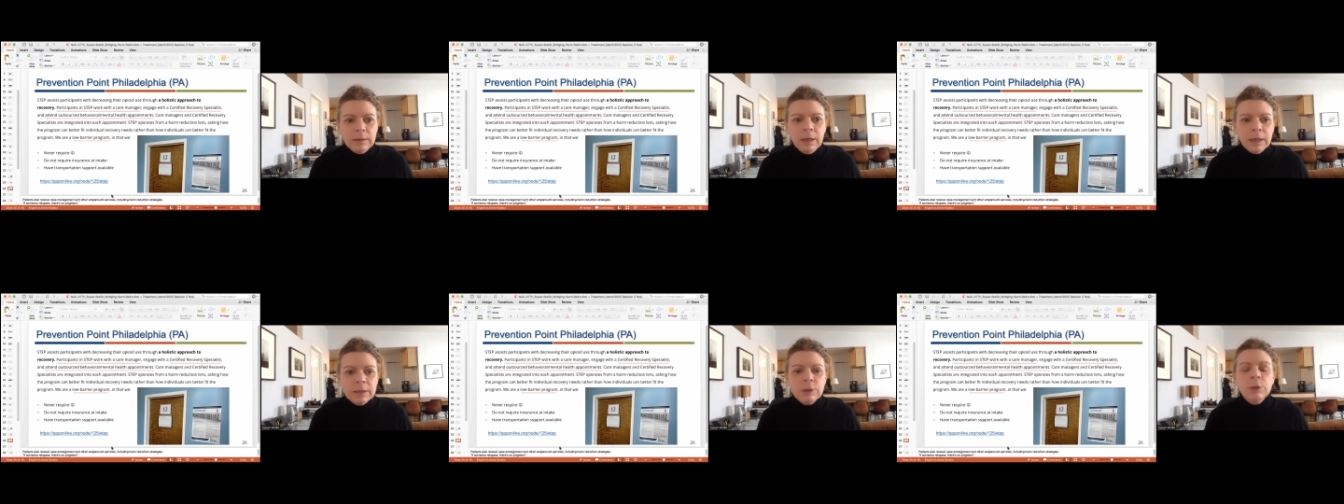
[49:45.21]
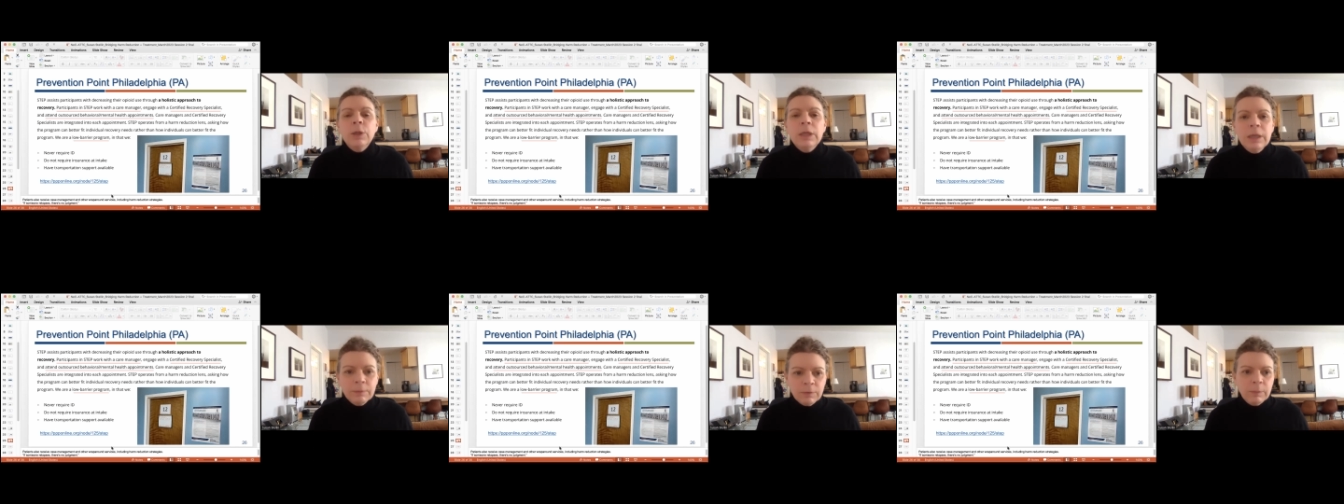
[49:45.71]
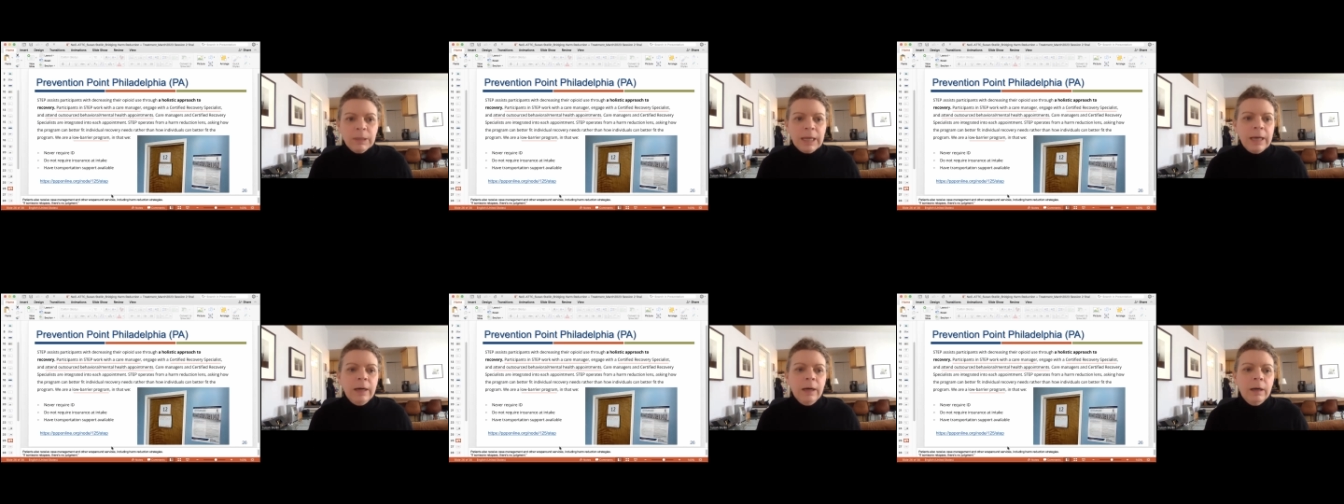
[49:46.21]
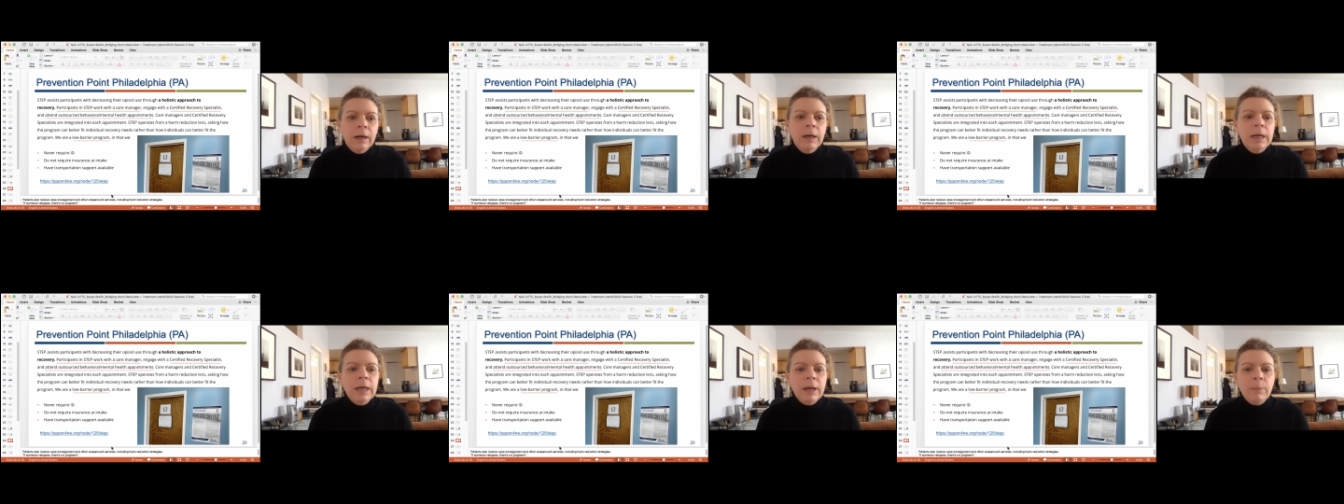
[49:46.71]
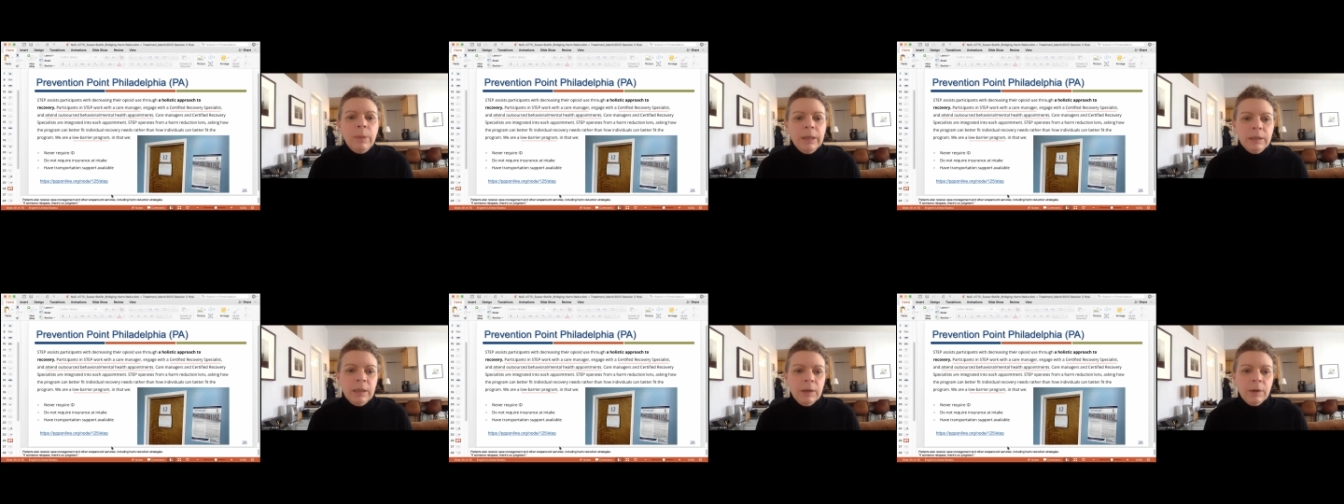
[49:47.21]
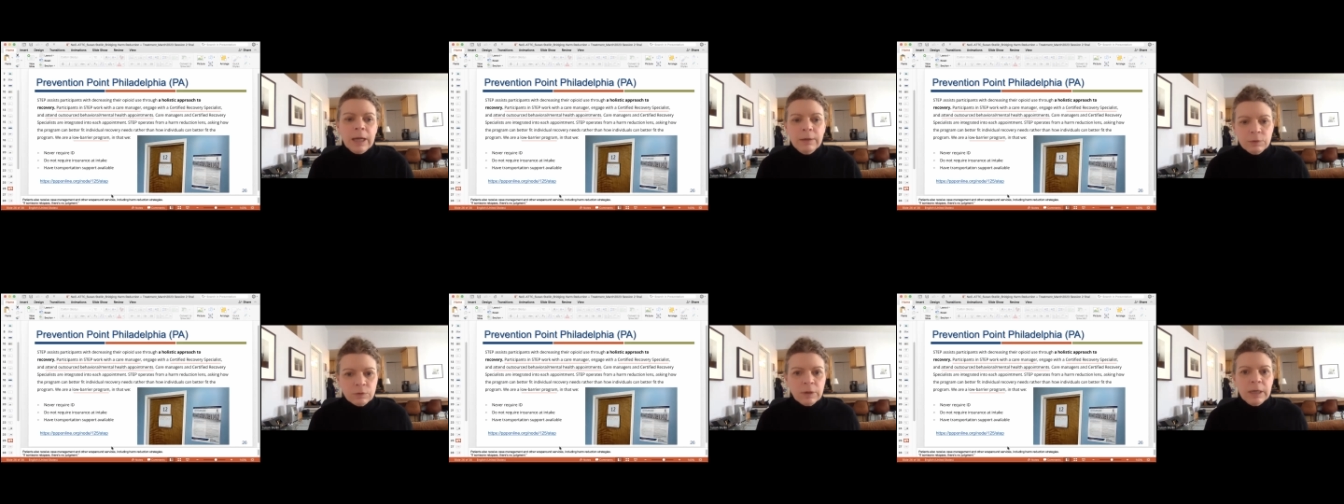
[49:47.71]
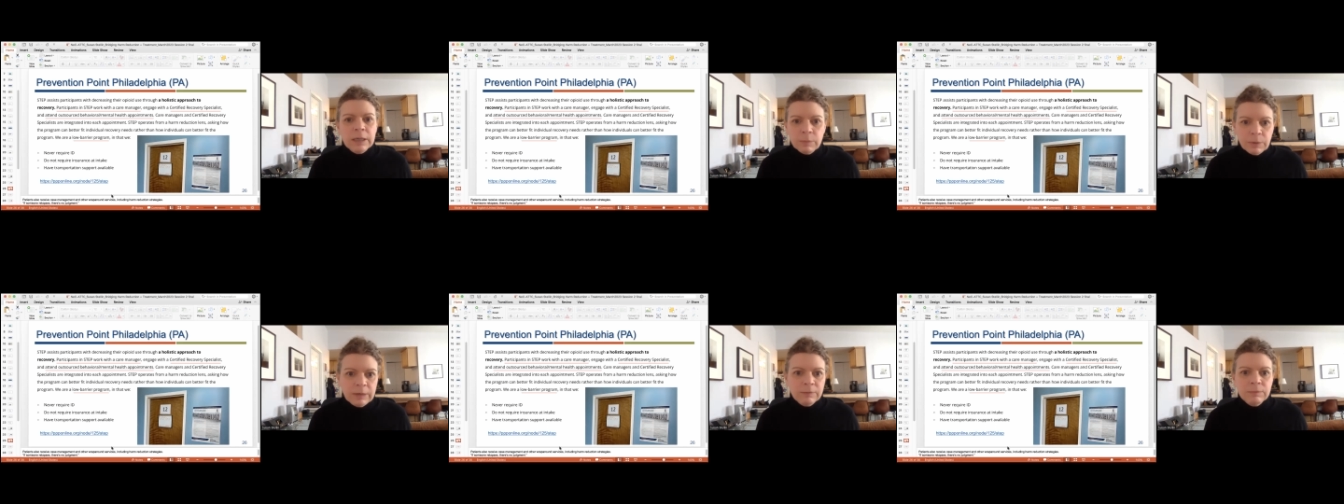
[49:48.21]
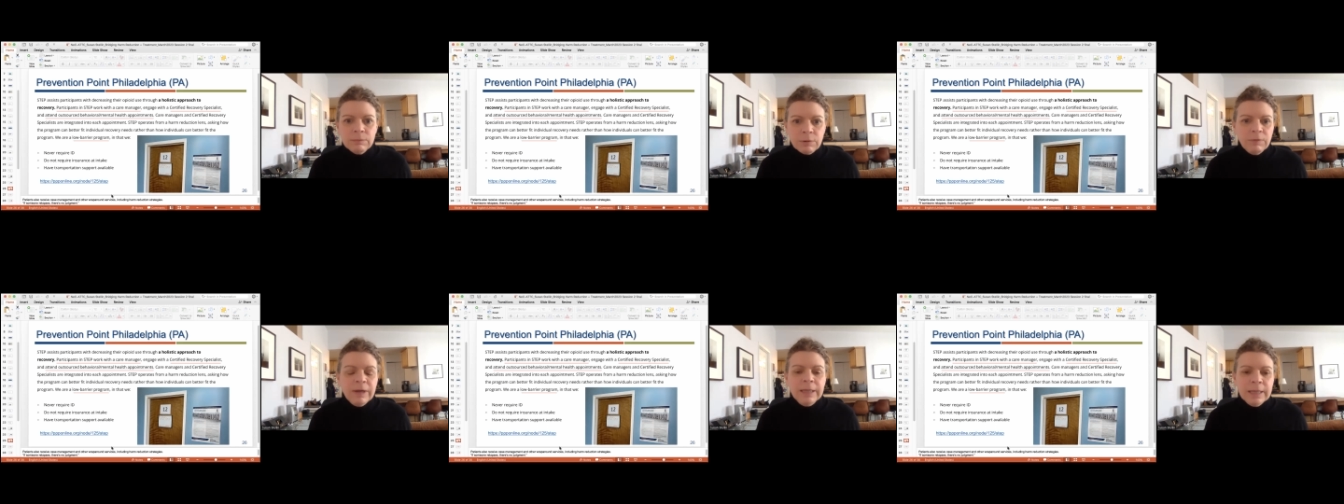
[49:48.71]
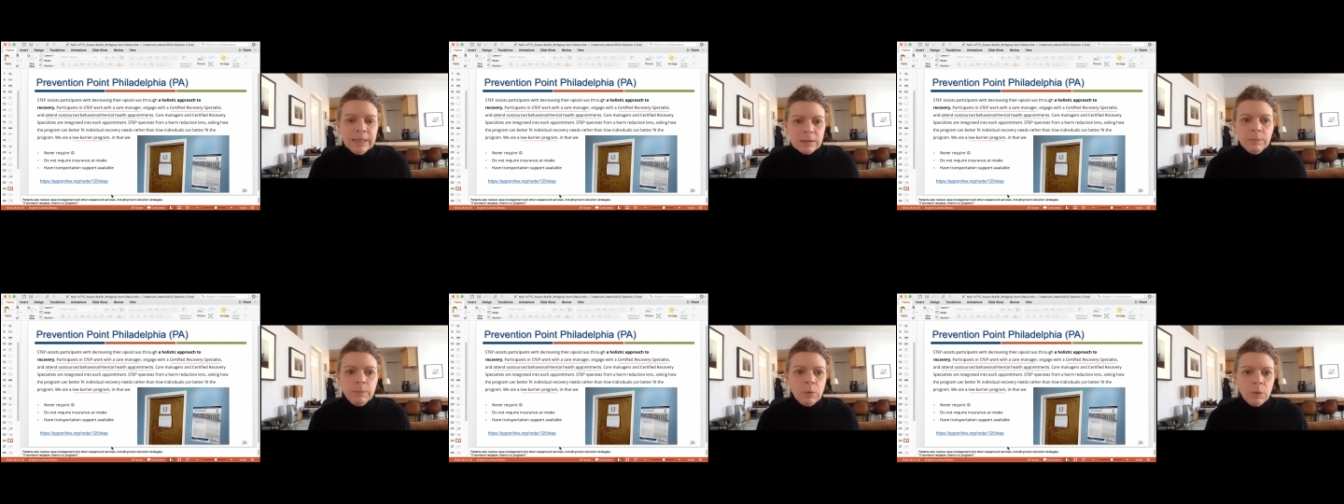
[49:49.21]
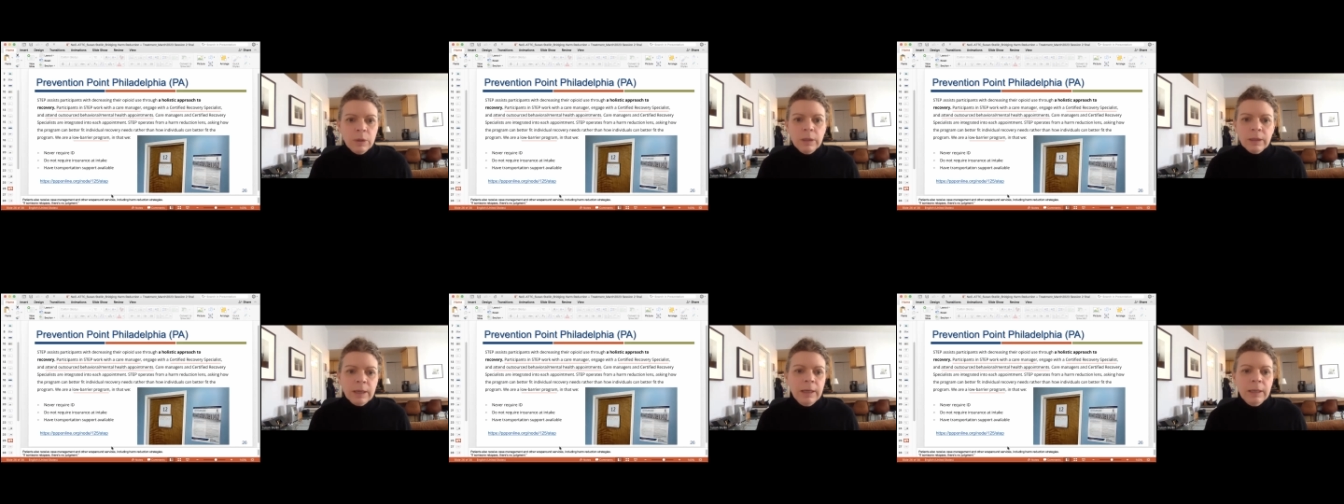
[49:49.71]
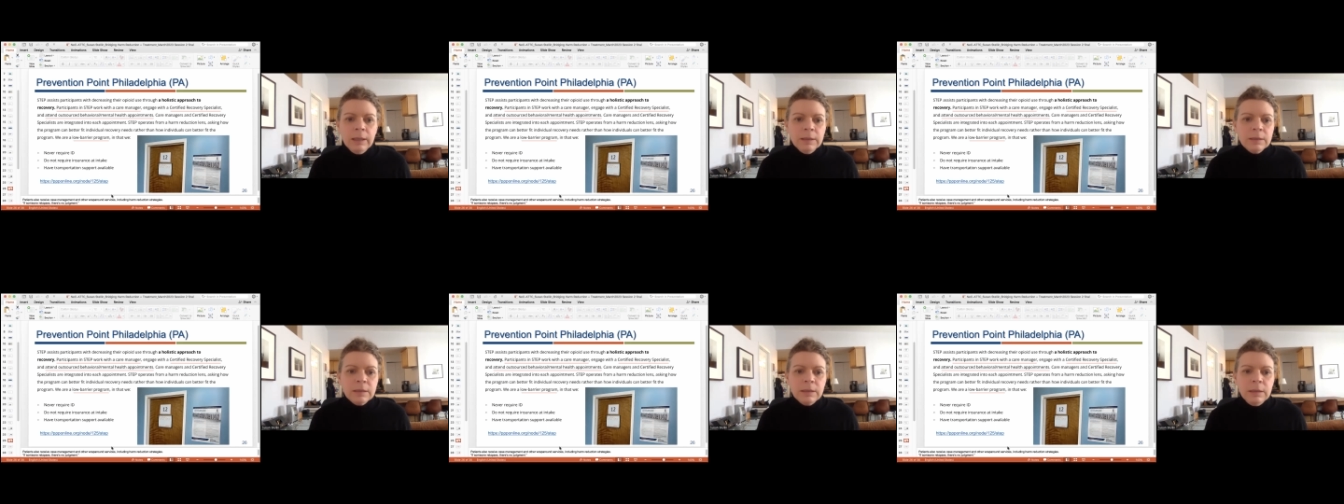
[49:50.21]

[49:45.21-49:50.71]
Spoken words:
excluding them from care, but, kind of trying to provide that support and,